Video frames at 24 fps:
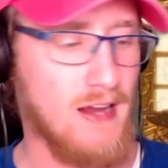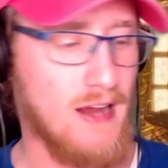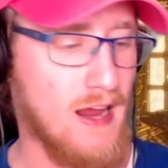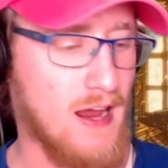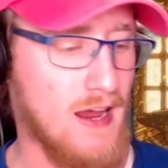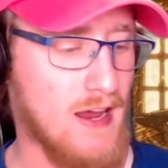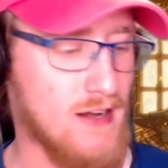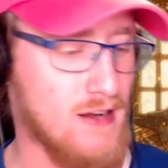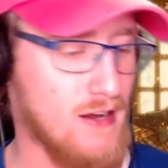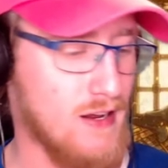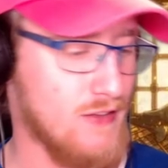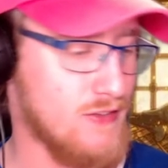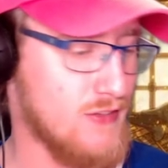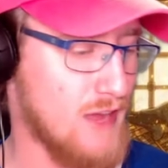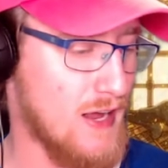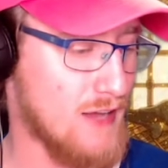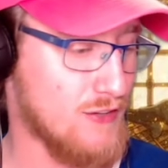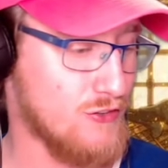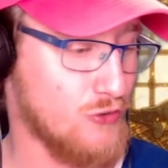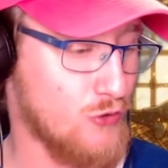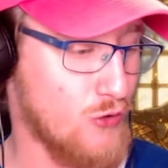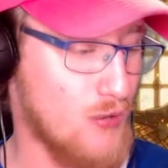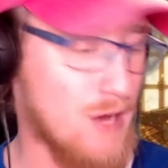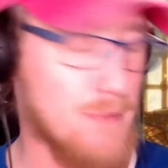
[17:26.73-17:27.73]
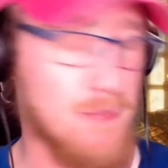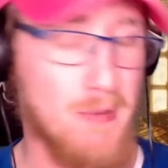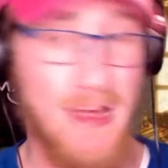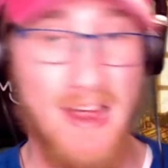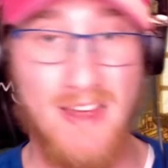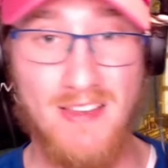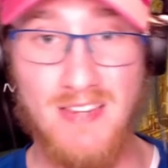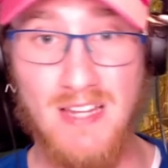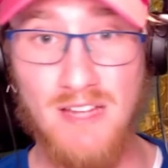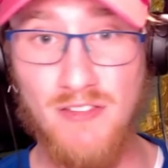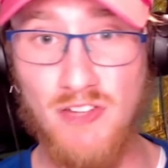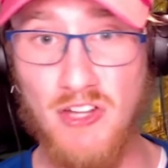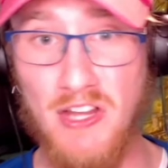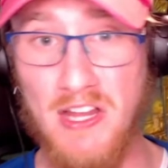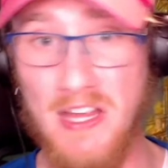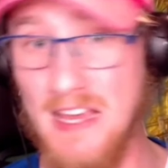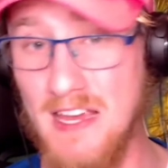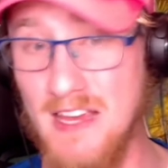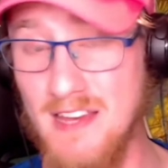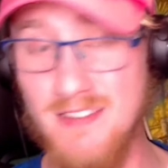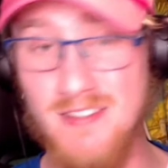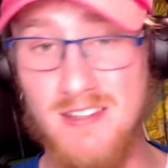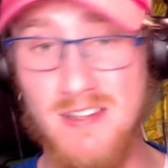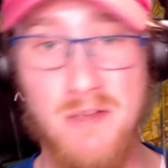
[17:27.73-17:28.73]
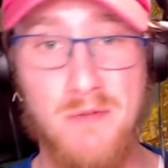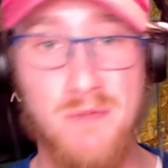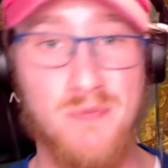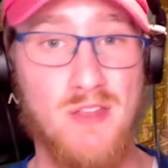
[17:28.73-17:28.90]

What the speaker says: and that's great, but at level 8,